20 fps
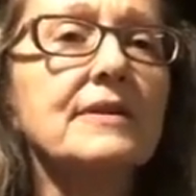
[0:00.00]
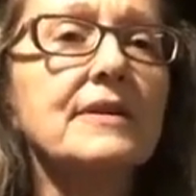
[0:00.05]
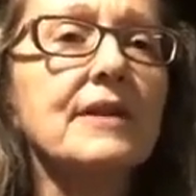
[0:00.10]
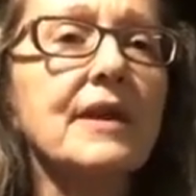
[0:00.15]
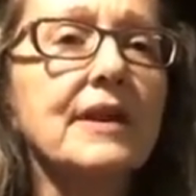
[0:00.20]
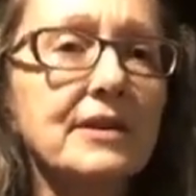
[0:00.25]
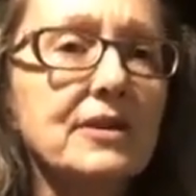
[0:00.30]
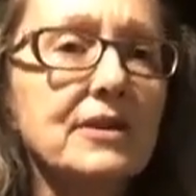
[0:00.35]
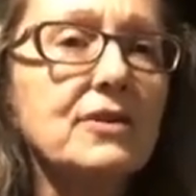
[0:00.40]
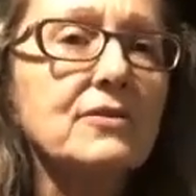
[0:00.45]

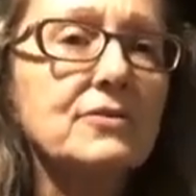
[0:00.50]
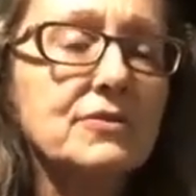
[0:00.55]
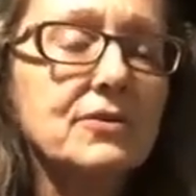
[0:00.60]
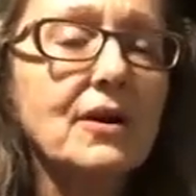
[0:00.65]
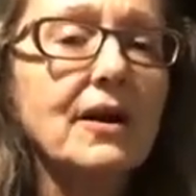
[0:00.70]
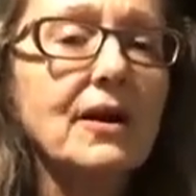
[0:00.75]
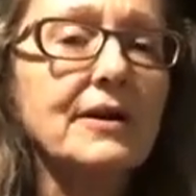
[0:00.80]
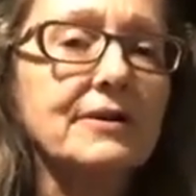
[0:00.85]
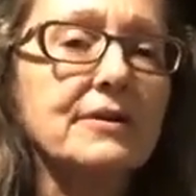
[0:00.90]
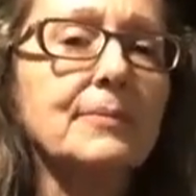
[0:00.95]
like you've
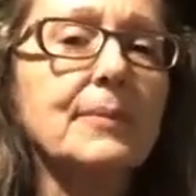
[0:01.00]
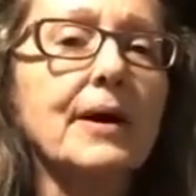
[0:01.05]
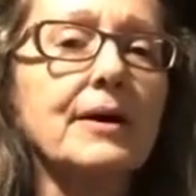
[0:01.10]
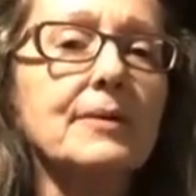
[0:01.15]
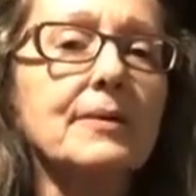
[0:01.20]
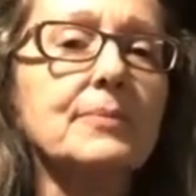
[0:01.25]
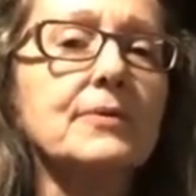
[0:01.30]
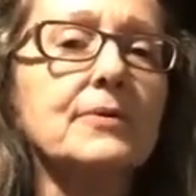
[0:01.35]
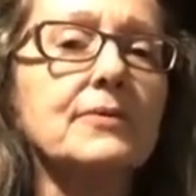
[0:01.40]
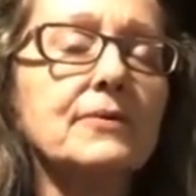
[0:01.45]
talked
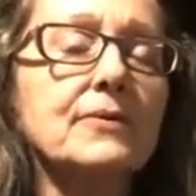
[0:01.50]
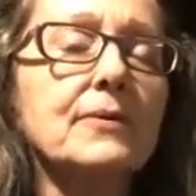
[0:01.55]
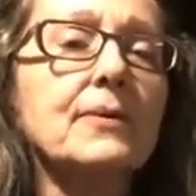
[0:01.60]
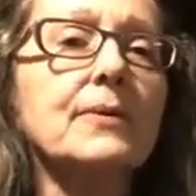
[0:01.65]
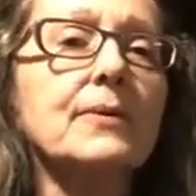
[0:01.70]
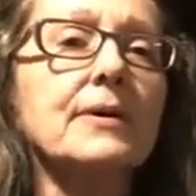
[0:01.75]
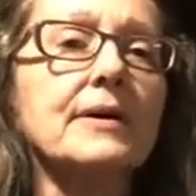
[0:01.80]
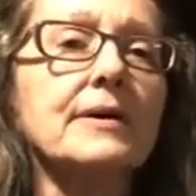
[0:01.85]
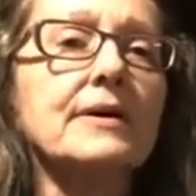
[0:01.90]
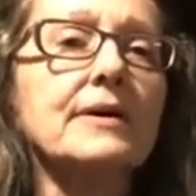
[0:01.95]
about
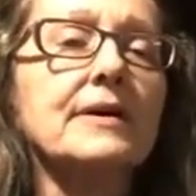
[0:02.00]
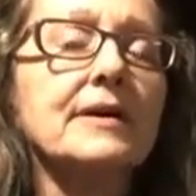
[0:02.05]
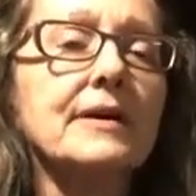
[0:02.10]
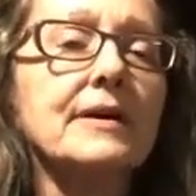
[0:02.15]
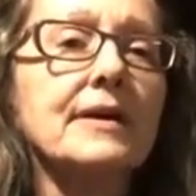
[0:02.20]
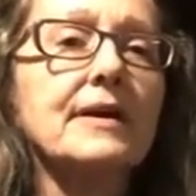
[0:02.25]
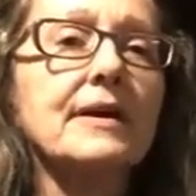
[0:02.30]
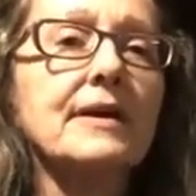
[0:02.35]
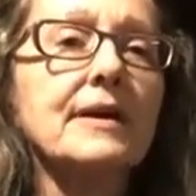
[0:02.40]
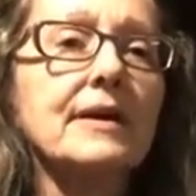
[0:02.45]
before.
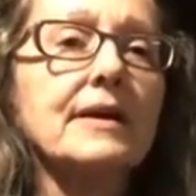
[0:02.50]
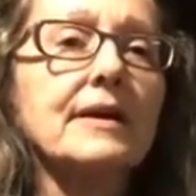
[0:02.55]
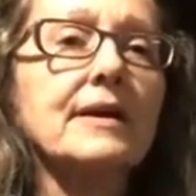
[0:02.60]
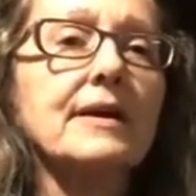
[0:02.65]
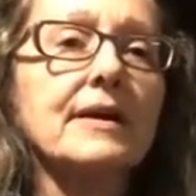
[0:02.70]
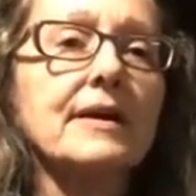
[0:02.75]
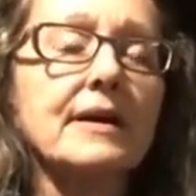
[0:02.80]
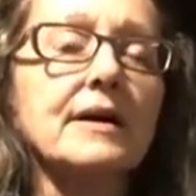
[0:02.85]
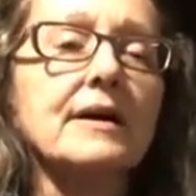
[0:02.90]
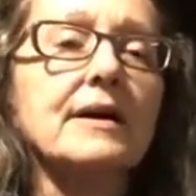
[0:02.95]

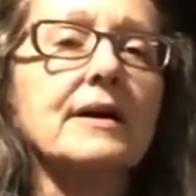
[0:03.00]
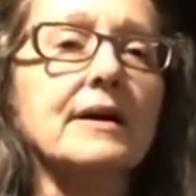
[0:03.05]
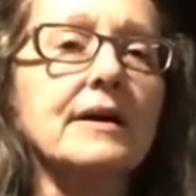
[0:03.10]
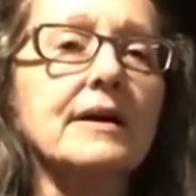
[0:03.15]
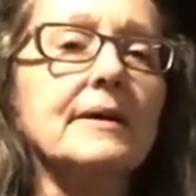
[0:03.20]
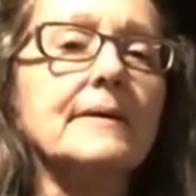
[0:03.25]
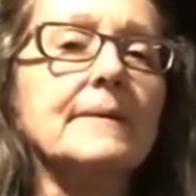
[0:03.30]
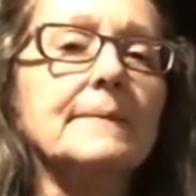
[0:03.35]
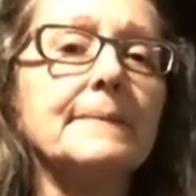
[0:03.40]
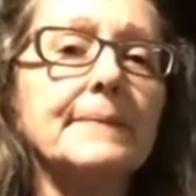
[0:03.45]

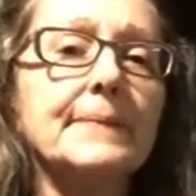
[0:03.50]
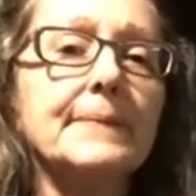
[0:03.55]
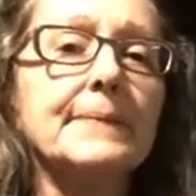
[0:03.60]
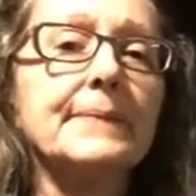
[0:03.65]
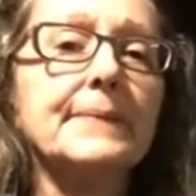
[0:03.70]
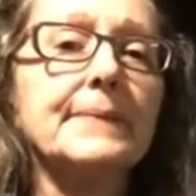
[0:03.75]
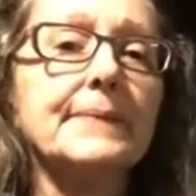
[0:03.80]
And